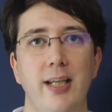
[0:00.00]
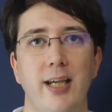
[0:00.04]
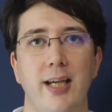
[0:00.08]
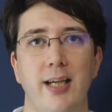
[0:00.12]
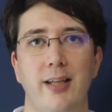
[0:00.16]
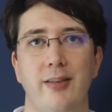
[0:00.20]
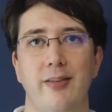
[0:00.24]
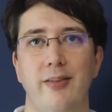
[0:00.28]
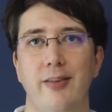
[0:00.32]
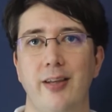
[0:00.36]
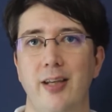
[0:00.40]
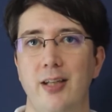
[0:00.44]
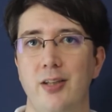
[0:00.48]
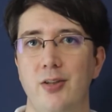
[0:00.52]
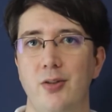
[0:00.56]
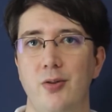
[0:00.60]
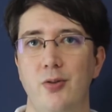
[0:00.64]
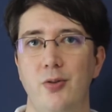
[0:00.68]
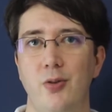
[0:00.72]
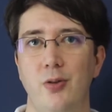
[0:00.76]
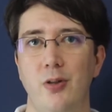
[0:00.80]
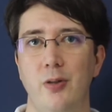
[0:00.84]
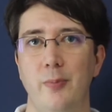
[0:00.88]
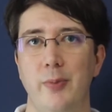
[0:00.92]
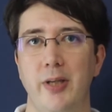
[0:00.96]
and thanks
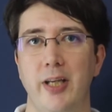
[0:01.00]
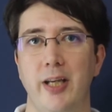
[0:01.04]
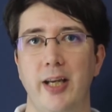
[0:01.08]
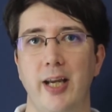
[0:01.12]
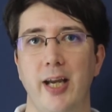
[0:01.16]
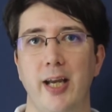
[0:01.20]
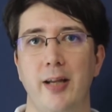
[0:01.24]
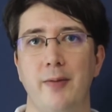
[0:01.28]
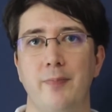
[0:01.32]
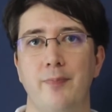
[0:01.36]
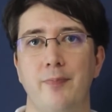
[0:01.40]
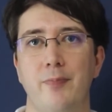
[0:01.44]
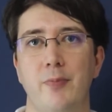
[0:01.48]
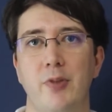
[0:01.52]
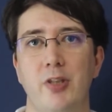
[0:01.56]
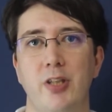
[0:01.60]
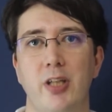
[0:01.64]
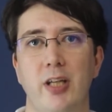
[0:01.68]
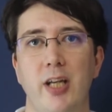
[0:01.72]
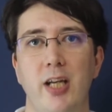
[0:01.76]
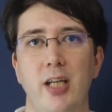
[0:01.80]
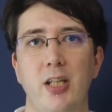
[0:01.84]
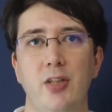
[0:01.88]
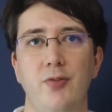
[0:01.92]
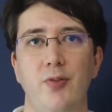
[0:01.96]
for joining me again.
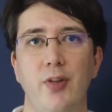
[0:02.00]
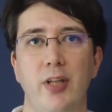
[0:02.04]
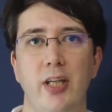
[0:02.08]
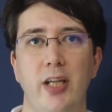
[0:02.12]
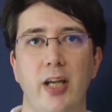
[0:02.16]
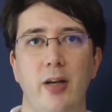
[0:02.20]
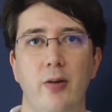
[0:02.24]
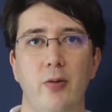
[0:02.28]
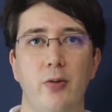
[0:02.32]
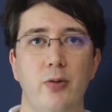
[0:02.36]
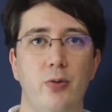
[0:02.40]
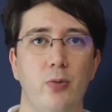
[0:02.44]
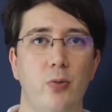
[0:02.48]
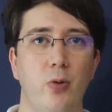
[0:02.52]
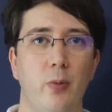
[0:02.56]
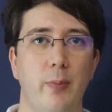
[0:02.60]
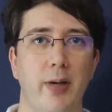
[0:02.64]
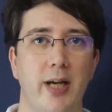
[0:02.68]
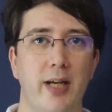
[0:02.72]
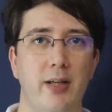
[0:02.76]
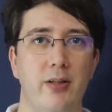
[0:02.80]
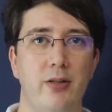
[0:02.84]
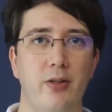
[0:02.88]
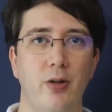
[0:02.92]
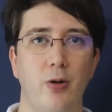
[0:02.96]
Today's video is all
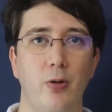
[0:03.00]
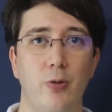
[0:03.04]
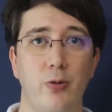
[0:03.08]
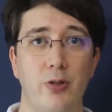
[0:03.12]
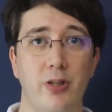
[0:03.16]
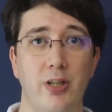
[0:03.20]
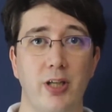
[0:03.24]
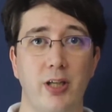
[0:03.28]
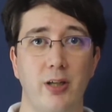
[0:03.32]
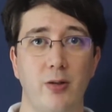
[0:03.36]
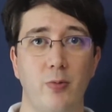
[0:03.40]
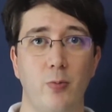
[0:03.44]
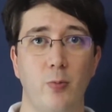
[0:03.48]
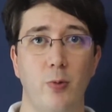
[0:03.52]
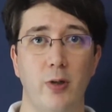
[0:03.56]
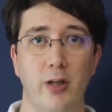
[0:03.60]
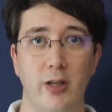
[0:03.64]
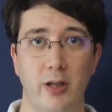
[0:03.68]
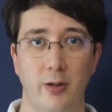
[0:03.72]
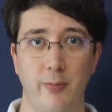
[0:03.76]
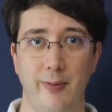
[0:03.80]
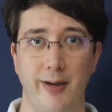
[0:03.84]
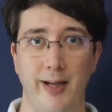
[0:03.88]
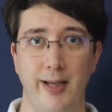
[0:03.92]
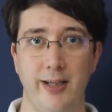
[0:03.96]
about toxic
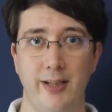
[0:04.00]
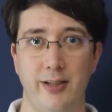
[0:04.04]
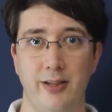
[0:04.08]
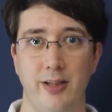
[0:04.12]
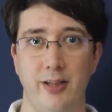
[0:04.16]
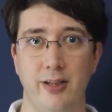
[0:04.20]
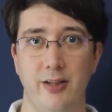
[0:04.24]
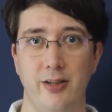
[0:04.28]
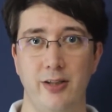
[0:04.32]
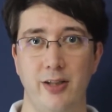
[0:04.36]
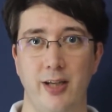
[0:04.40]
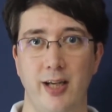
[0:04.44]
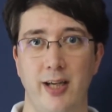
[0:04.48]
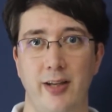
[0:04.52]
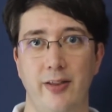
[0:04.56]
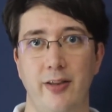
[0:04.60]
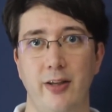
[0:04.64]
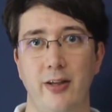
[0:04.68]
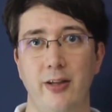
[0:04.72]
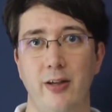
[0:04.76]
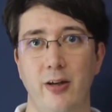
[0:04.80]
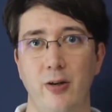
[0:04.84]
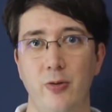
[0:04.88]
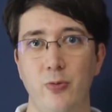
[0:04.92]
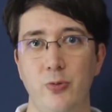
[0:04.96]
workplaces
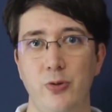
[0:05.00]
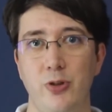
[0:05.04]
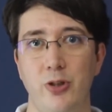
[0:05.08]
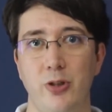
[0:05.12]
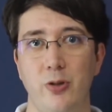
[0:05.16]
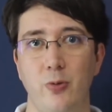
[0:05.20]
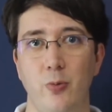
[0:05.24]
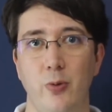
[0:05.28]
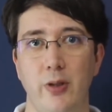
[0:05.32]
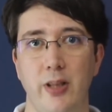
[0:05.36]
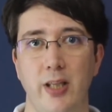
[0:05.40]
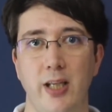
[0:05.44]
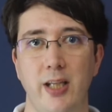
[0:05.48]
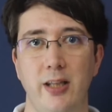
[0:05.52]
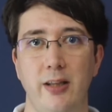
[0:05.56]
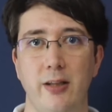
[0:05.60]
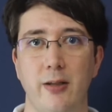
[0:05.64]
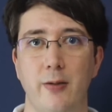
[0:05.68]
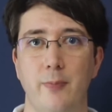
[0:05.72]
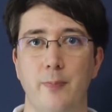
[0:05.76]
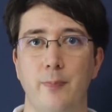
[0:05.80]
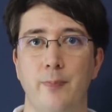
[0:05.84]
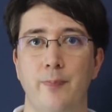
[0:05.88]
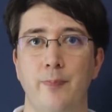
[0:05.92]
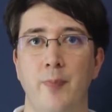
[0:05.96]
and the culture within
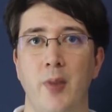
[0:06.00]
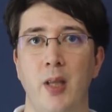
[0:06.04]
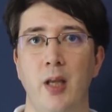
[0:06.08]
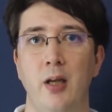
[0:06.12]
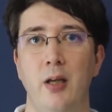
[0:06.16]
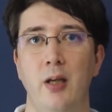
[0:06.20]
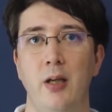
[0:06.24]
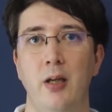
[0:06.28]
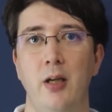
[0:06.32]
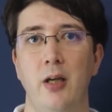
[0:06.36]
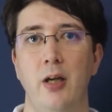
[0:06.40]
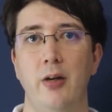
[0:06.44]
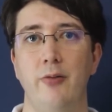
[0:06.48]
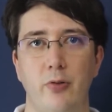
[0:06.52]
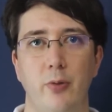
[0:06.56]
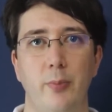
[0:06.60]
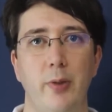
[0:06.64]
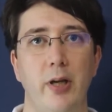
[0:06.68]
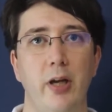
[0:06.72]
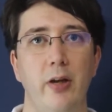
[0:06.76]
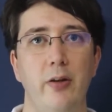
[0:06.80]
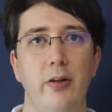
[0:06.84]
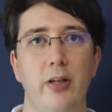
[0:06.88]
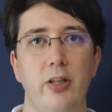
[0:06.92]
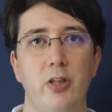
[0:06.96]
them.
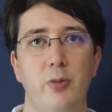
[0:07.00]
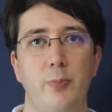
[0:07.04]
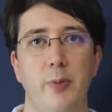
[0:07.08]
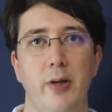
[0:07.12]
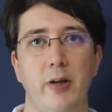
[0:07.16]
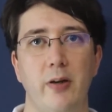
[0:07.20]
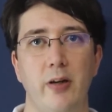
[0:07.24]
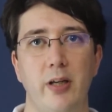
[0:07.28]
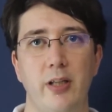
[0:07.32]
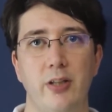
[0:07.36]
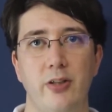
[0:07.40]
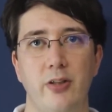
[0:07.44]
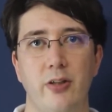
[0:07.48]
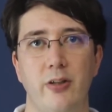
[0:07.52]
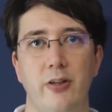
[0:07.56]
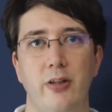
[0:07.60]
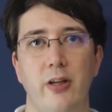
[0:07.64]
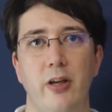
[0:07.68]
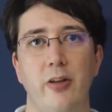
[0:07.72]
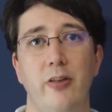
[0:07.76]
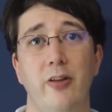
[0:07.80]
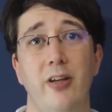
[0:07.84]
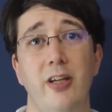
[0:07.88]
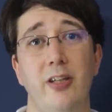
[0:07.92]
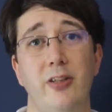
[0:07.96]
From my own experience, I
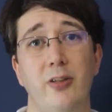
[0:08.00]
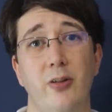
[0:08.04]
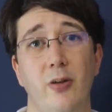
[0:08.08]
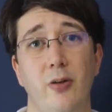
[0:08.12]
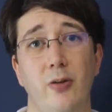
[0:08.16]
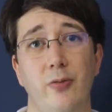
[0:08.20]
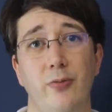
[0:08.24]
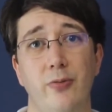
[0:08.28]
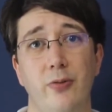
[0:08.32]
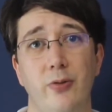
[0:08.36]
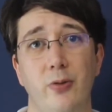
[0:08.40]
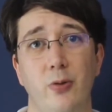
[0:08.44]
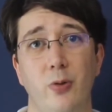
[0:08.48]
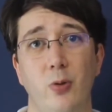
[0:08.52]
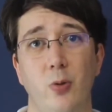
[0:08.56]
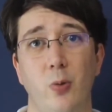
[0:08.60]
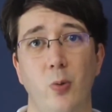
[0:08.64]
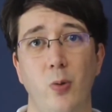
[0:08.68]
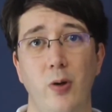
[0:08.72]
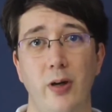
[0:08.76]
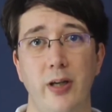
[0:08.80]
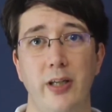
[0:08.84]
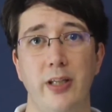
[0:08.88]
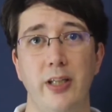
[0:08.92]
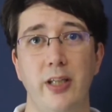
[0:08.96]
know that it's often
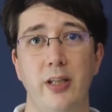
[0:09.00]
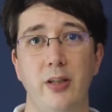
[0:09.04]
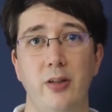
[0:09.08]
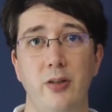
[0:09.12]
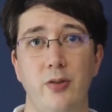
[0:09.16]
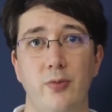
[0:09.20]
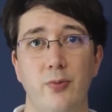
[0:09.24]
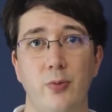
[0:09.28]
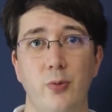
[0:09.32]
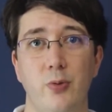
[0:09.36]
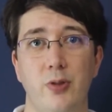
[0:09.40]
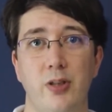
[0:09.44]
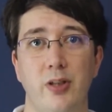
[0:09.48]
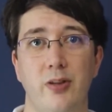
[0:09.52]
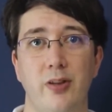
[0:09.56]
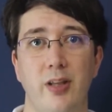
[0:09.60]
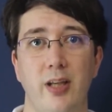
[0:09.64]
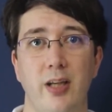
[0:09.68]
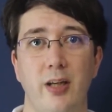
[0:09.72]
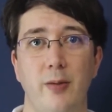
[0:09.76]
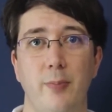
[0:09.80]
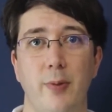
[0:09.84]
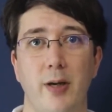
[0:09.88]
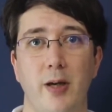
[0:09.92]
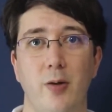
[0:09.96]
quite useful to
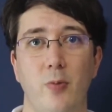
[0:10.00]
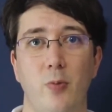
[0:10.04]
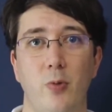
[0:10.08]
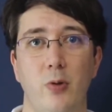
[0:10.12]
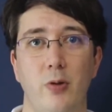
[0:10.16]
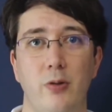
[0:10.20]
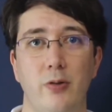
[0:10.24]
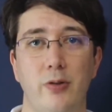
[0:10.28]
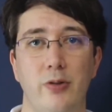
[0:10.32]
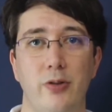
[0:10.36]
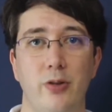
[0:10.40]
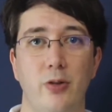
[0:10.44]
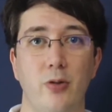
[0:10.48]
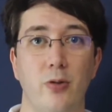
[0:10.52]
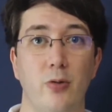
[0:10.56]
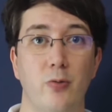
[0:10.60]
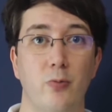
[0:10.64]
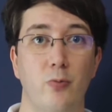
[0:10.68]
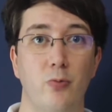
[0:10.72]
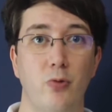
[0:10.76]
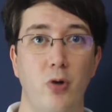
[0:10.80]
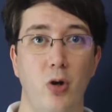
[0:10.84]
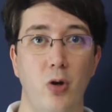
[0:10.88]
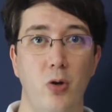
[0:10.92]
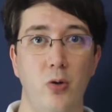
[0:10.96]
think about what has
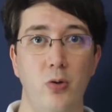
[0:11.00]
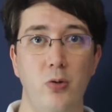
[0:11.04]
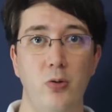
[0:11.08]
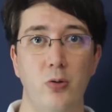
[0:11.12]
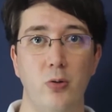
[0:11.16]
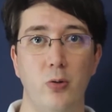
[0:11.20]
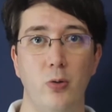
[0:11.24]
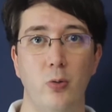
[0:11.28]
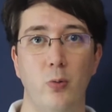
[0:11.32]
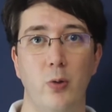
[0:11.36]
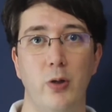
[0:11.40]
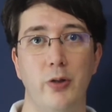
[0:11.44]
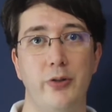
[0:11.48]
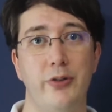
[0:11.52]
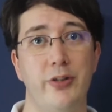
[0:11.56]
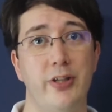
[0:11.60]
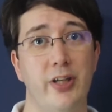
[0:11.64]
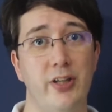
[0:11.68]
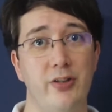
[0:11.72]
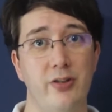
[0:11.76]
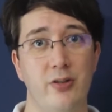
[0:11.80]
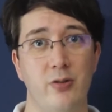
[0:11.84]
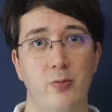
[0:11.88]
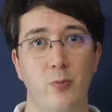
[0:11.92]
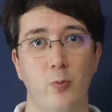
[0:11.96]
gone wrong or what
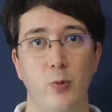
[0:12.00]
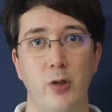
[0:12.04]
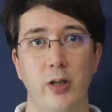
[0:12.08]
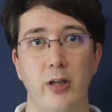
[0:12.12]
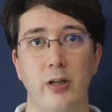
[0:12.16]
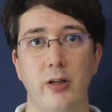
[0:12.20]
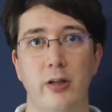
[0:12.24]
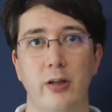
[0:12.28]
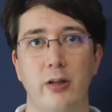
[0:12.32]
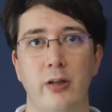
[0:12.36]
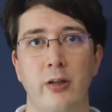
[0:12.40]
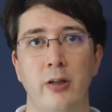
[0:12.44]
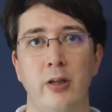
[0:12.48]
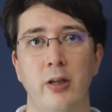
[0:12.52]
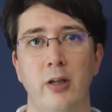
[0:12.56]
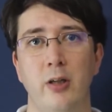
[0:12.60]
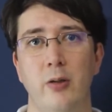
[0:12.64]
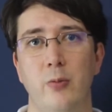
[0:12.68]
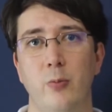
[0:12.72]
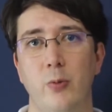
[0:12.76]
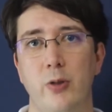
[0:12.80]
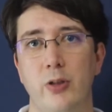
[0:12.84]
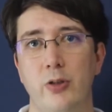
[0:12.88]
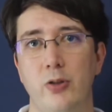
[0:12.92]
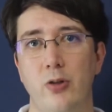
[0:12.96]
doesn't work
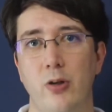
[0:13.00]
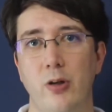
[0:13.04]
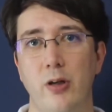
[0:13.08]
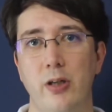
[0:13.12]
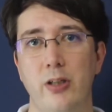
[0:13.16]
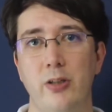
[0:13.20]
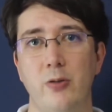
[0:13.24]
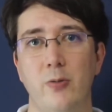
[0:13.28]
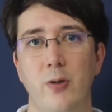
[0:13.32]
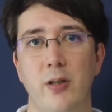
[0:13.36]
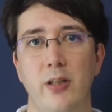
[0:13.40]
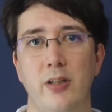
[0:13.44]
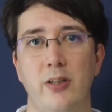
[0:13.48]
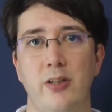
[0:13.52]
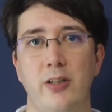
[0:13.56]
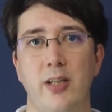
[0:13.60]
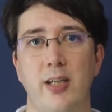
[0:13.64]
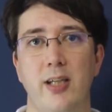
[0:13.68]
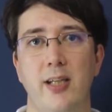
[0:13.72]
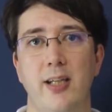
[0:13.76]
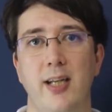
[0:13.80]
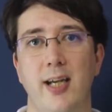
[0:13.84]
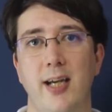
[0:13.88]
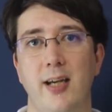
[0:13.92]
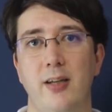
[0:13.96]
when trying to
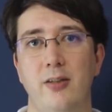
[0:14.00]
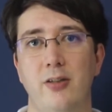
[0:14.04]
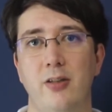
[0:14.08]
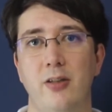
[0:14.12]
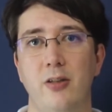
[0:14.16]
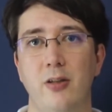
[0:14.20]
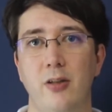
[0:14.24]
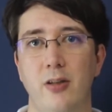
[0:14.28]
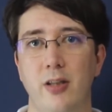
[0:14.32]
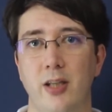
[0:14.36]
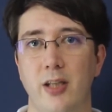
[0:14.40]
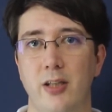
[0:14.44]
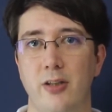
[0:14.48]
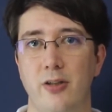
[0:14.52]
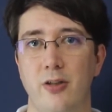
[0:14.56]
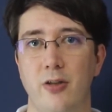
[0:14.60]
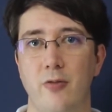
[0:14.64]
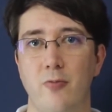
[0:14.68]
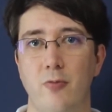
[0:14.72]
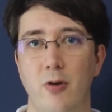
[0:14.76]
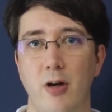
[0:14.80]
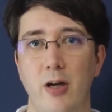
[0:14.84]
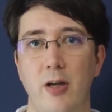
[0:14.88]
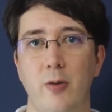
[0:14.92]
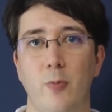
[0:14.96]
understand how to do things
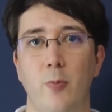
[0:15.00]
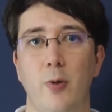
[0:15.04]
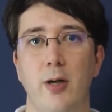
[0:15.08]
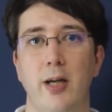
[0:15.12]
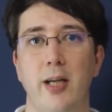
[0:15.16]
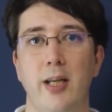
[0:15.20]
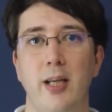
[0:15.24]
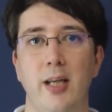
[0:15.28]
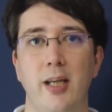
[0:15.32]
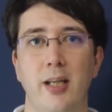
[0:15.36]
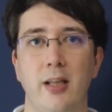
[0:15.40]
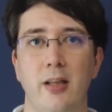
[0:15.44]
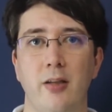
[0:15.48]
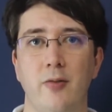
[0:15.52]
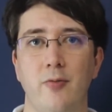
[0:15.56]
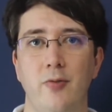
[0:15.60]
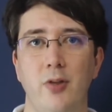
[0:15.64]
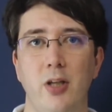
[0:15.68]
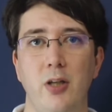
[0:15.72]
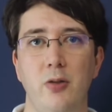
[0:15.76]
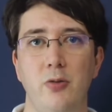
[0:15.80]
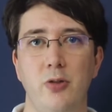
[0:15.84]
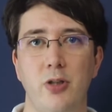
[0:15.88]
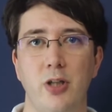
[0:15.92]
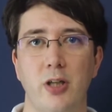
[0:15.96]
the right way in the
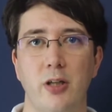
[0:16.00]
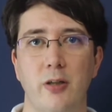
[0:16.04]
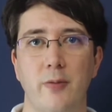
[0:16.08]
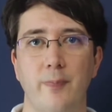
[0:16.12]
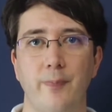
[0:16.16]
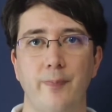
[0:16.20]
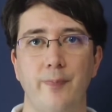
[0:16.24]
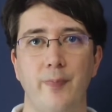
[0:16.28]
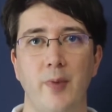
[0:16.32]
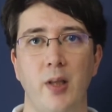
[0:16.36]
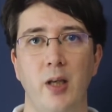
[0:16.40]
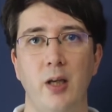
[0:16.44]
future.